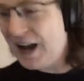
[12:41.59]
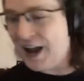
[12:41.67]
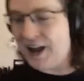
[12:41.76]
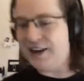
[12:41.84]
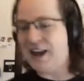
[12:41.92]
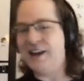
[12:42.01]

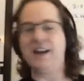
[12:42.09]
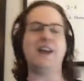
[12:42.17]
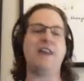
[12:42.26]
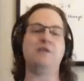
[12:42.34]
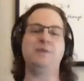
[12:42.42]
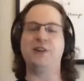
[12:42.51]
And and
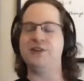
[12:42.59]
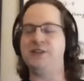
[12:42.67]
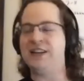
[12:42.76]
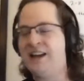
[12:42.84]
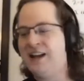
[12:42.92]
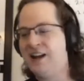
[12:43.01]
again, that was
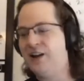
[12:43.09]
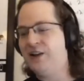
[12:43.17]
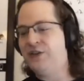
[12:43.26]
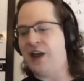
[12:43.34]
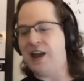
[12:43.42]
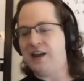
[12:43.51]
because
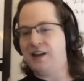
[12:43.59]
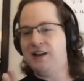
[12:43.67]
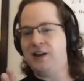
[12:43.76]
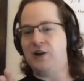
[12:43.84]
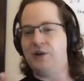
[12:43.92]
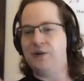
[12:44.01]
they,
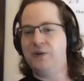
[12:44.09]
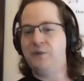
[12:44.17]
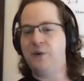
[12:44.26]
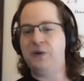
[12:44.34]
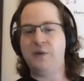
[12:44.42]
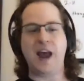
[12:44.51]
you know,
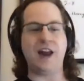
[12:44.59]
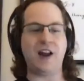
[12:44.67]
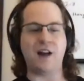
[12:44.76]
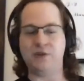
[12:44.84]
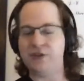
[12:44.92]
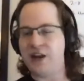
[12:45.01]
we, we had
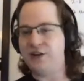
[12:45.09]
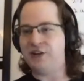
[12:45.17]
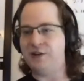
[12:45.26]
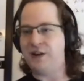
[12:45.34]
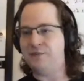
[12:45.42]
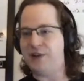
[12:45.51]
a
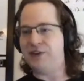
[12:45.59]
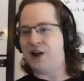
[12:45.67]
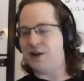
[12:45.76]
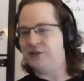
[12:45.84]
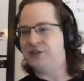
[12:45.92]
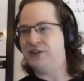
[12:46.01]
conversation and made the
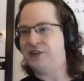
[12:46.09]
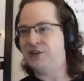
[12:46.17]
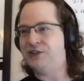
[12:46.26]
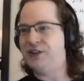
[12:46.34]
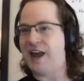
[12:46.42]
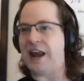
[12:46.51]
conscious
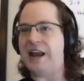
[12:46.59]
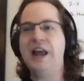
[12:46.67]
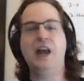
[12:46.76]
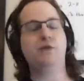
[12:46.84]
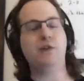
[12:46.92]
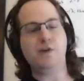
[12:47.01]
decision that
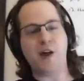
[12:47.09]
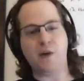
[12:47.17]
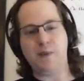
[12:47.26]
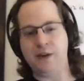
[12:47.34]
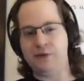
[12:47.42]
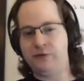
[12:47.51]
if we're
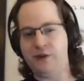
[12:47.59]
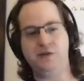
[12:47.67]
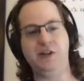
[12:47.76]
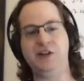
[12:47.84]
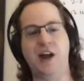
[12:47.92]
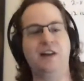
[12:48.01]
developing
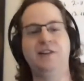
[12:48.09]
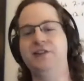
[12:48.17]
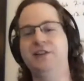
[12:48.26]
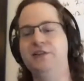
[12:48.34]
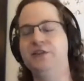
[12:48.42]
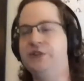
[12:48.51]
50
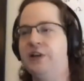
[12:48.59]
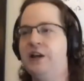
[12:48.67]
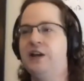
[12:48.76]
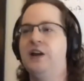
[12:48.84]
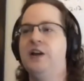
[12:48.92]
challenges,